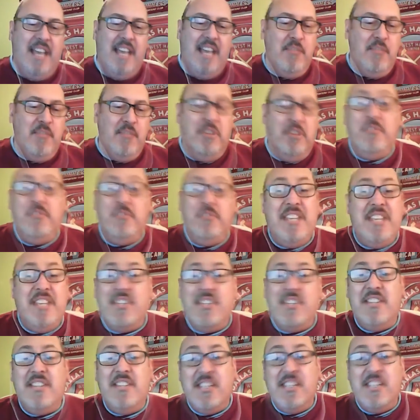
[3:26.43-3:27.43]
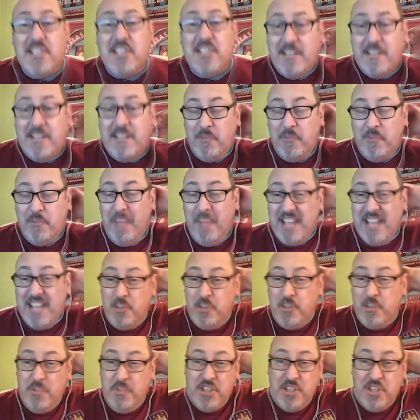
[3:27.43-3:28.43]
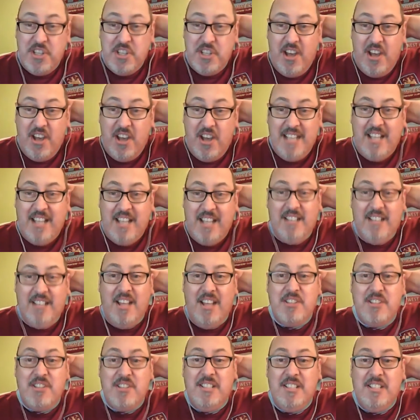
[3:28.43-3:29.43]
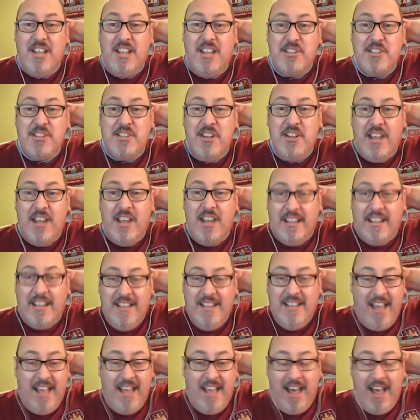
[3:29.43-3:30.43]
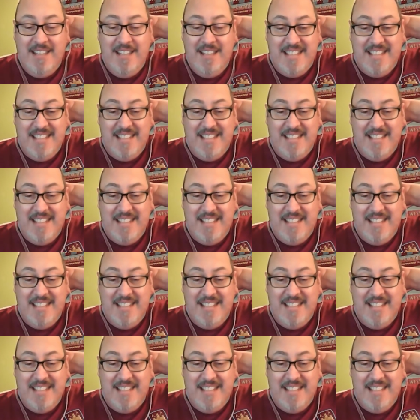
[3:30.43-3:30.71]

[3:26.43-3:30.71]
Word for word: Well, this is something we just started last night, and